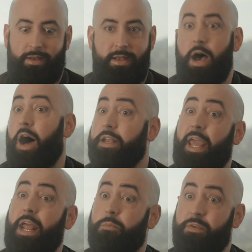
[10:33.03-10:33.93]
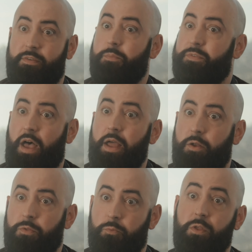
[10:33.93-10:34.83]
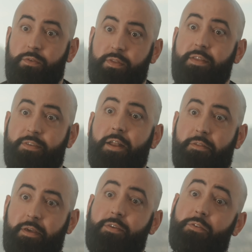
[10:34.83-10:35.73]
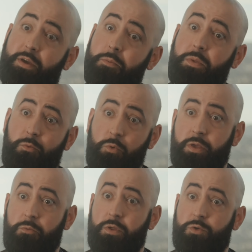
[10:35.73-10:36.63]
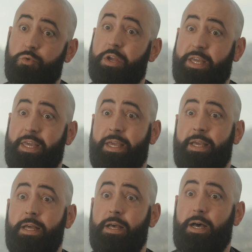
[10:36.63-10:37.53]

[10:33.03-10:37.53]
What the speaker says: non-cannabis upside on the real estate side of things. So it can be a really, really tricky,